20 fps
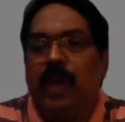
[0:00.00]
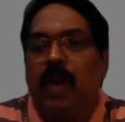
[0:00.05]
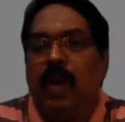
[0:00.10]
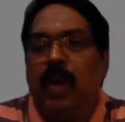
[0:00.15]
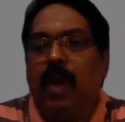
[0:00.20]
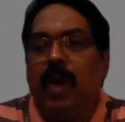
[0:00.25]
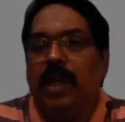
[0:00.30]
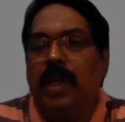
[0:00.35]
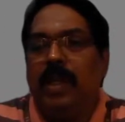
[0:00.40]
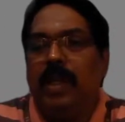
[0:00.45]
we
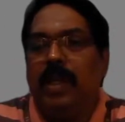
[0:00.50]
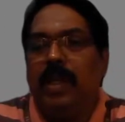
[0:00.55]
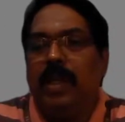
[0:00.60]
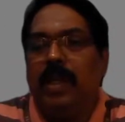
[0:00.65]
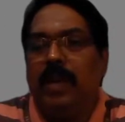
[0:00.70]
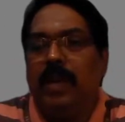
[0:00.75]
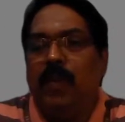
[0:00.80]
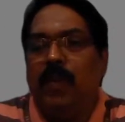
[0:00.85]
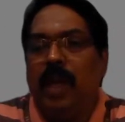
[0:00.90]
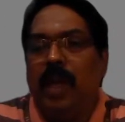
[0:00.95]
call that
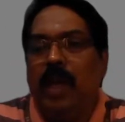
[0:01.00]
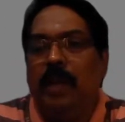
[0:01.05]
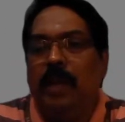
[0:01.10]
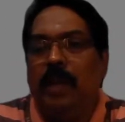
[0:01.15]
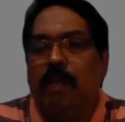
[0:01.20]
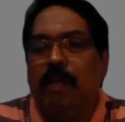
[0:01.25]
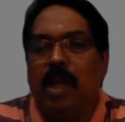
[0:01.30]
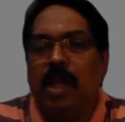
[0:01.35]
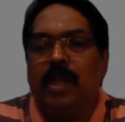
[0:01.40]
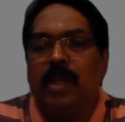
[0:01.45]
as a
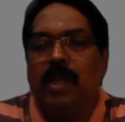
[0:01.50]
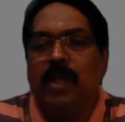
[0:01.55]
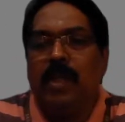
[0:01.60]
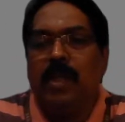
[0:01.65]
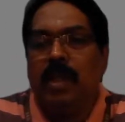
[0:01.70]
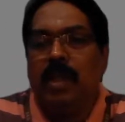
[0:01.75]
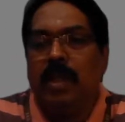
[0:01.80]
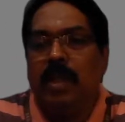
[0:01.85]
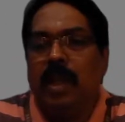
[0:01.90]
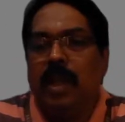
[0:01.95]
only
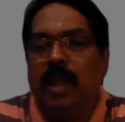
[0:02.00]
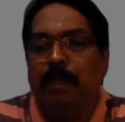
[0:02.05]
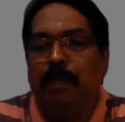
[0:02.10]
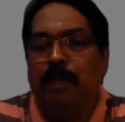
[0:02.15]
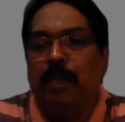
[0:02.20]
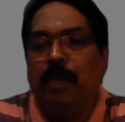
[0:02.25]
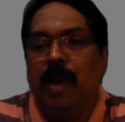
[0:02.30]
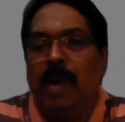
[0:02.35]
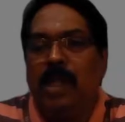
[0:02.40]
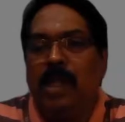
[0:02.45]
mass uh,
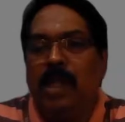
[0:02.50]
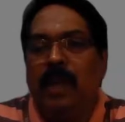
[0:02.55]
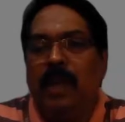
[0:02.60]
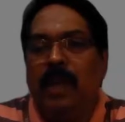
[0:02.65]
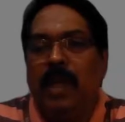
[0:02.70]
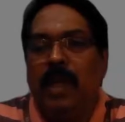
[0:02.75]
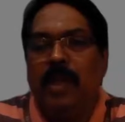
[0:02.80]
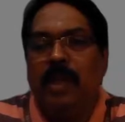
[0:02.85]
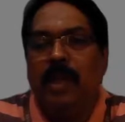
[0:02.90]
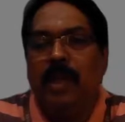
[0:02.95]
lumped mass
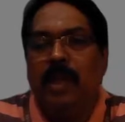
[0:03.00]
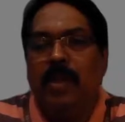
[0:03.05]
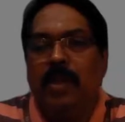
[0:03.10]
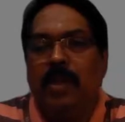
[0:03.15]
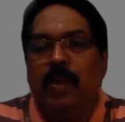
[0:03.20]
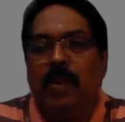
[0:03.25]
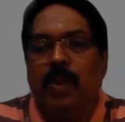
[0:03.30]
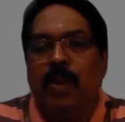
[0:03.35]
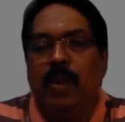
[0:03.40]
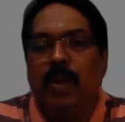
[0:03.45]
vehicle. There
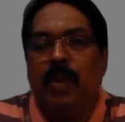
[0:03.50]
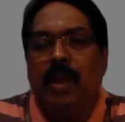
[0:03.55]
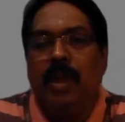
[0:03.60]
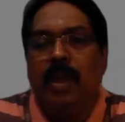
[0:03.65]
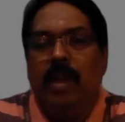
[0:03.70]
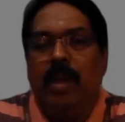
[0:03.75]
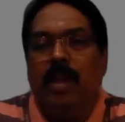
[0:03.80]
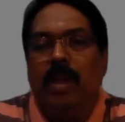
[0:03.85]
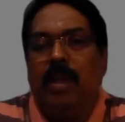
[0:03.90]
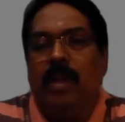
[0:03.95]
is
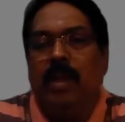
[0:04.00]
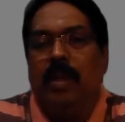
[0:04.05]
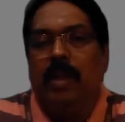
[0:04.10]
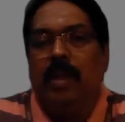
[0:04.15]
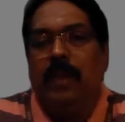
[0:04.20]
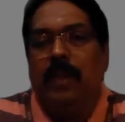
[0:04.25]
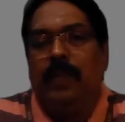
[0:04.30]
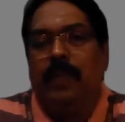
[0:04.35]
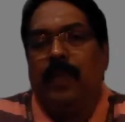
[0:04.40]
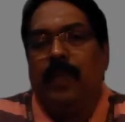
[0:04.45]
no um,
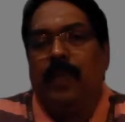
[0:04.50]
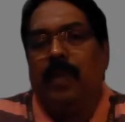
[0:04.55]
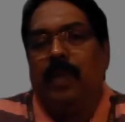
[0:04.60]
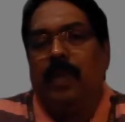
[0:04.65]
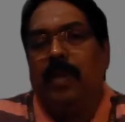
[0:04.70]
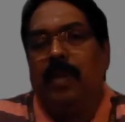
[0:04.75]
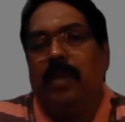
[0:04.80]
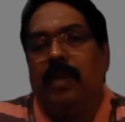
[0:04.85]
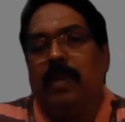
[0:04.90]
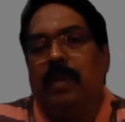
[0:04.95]

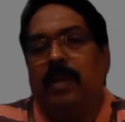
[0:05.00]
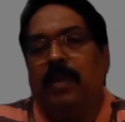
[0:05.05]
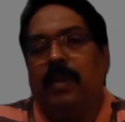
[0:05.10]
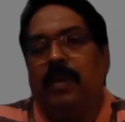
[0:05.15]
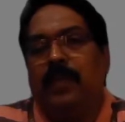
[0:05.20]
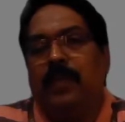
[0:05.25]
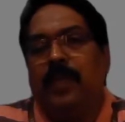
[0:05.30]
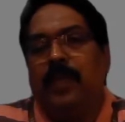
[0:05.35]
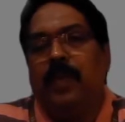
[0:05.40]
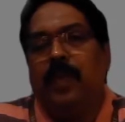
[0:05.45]

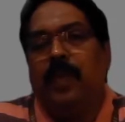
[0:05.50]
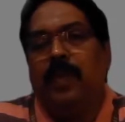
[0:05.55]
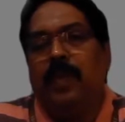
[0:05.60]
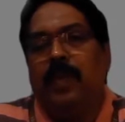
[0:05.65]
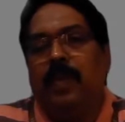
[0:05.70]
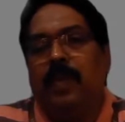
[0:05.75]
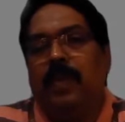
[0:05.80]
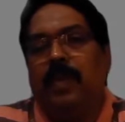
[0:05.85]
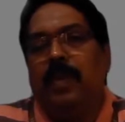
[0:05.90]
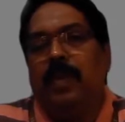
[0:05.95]
um,
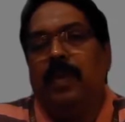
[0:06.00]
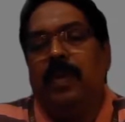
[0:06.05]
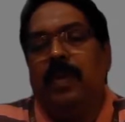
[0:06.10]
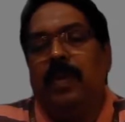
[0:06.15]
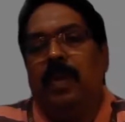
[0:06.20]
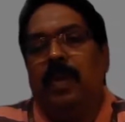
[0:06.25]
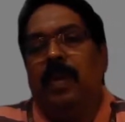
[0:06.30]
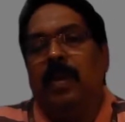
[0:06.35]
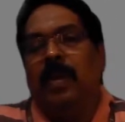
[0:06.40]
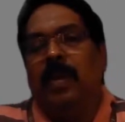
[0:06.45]
um,
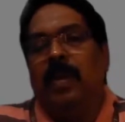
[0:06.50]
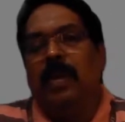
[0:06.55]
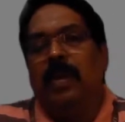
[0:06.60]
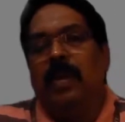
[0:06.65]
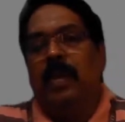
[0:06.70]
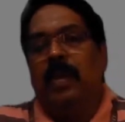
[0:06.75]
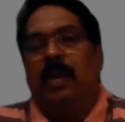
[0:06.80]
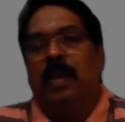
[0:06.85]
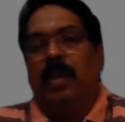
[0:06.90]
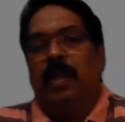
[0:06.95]

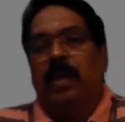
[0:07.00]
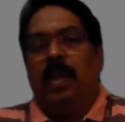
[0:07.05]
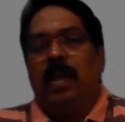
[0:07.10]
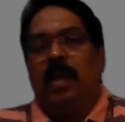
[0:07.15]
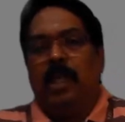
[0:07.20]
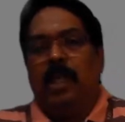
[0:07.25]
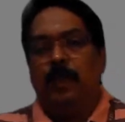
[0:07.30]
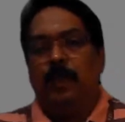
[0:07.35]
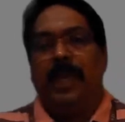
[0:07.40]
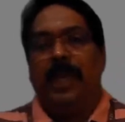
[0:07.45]

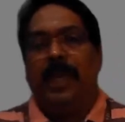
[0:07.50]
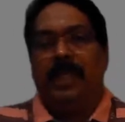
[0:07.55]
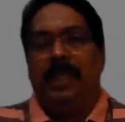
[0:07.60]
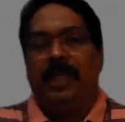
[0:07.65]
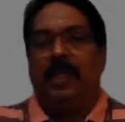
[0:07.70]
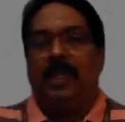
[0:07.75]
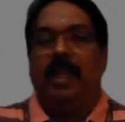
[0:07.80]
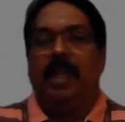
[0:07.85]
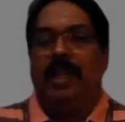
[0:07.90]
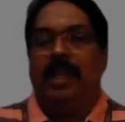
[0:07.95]

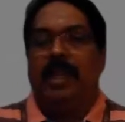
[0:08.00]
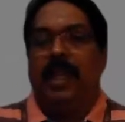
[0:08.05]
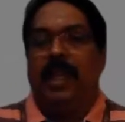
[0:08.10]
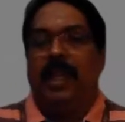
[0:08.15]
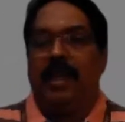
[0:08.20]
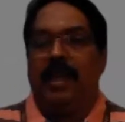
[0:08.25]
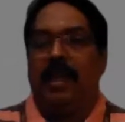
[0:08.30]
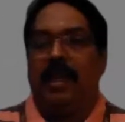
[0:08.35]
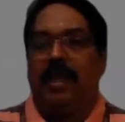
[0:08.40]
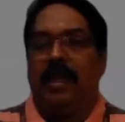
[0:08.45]
springs are
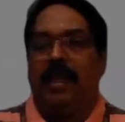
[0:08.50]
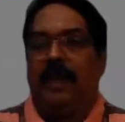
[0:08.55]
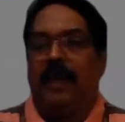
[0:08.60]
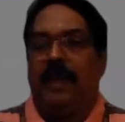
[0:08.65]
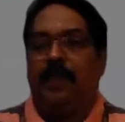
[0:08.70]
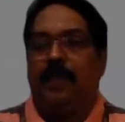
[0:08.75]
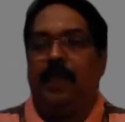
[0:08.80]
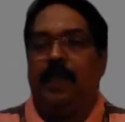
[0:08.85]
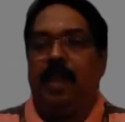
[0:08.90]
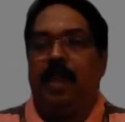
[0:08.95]
there like
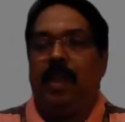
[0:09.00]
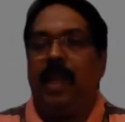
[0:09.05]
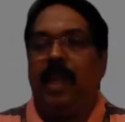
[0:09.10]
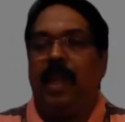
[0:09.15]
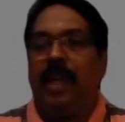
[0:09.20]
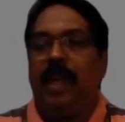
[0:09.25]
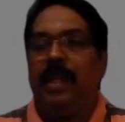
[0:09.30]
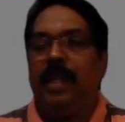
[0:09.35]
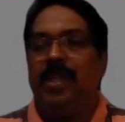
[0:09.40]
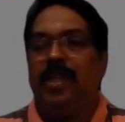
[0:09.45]
that.
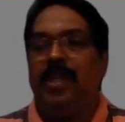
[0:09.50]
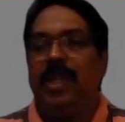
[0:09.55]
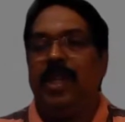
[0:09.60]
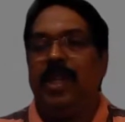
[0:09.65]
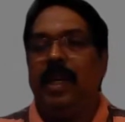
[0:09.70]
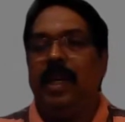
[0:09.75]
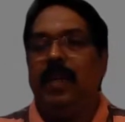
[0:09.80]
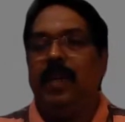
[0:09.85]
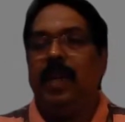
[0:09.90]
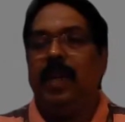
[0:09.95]
Right.
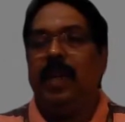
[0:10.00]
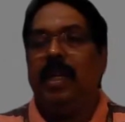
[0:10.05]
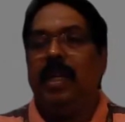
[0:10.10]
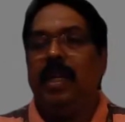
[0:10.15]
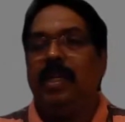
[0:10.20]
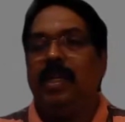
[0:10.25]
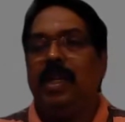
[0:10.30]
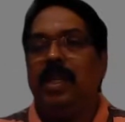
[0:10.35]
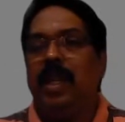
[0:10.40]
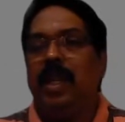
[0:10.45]
Instead, you will
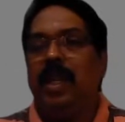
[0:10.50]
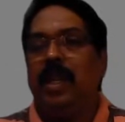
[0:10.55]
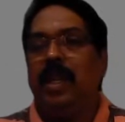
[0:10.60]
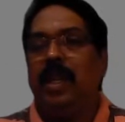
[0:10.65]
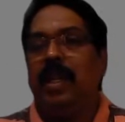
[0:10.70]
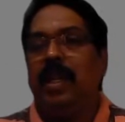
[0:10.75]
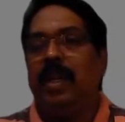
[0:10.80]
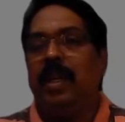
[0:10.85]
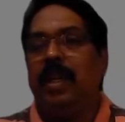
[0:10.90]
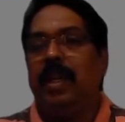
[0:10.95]

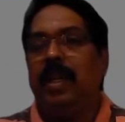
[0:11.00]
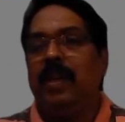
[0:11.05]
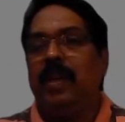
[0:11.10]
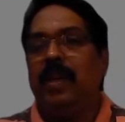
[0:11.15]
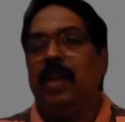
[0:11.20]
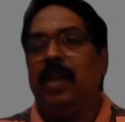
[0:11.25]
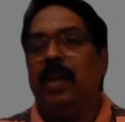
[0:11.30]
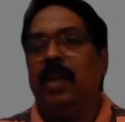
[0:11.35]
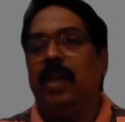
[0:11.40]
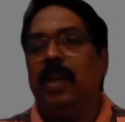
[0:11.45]
consider
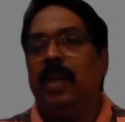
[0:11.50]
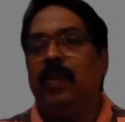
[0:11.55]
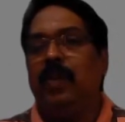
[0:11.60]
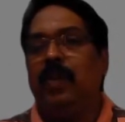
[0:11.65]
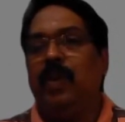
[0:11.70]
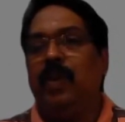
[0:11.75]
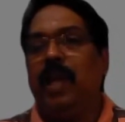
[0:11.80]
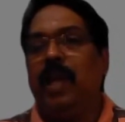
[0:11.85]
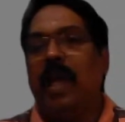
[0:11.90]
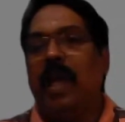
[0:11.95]
uh,
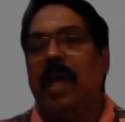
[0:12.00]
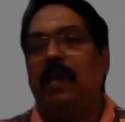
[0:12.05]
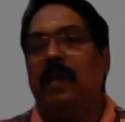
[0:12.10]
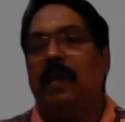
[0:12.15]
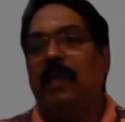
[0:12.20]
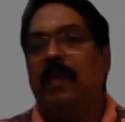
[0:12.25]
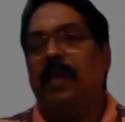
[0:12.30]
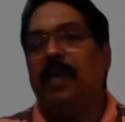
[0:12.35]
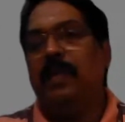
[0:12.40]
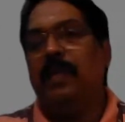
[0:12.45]
you will
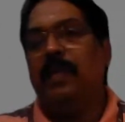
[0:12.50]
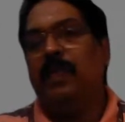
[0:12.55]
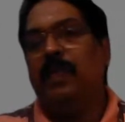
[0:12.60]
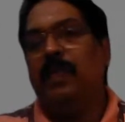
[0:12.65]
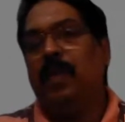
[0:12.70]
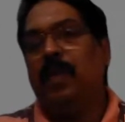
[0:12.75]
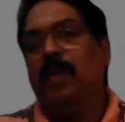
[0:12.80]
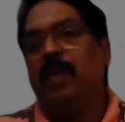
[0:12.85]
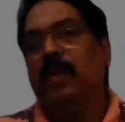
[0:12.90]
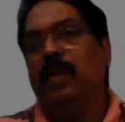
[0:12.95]
have
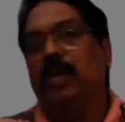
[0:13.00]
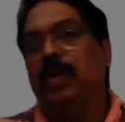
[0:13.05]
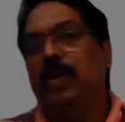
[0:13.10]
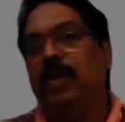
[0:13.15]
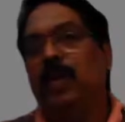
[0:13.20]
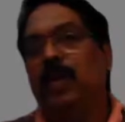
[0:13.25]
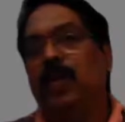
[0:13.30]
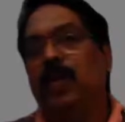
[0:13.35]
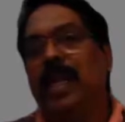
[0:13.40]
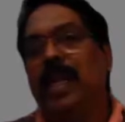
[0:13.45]

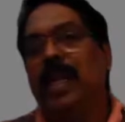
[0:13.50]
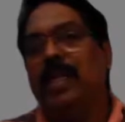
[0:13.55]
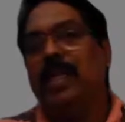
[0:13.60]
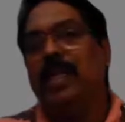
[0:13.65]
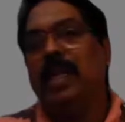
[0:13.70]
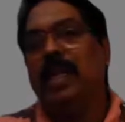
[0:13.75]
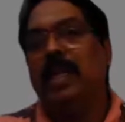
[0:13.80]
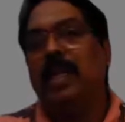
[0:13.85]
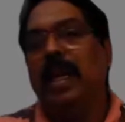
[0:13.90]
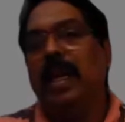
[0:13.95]
mm, two
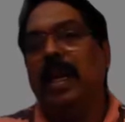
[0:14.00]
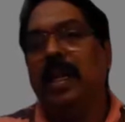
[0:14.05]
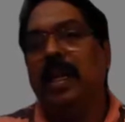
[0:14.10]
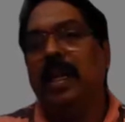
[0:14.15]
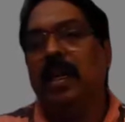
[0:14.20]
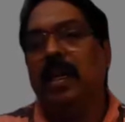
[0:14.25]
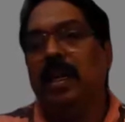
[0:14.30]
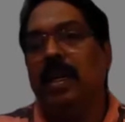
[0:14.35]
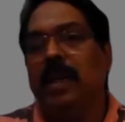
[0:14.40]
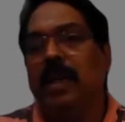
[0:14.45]
wheels and
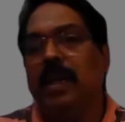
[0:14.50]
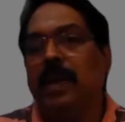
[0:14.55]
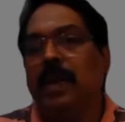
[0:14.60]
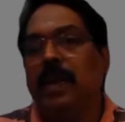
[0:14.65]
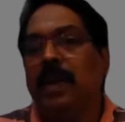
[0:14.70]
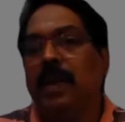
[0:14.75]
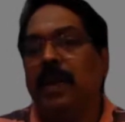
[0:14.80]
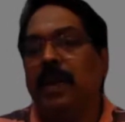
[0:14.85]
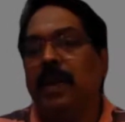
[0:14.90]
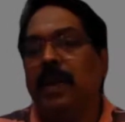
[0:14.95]
their
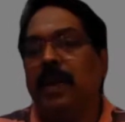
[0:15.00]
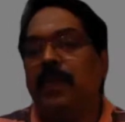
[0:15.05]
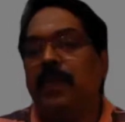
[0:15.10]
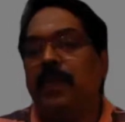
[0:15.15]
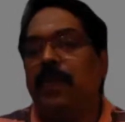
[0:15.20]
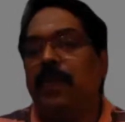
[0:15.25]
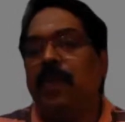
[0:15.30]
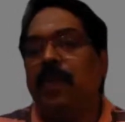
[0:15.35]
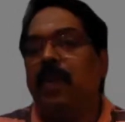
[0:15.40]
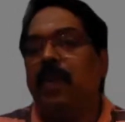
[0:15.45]

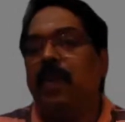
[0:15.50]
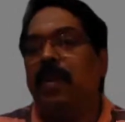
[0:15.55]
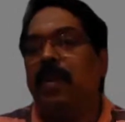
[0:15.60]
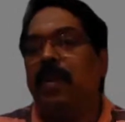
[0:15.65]
um,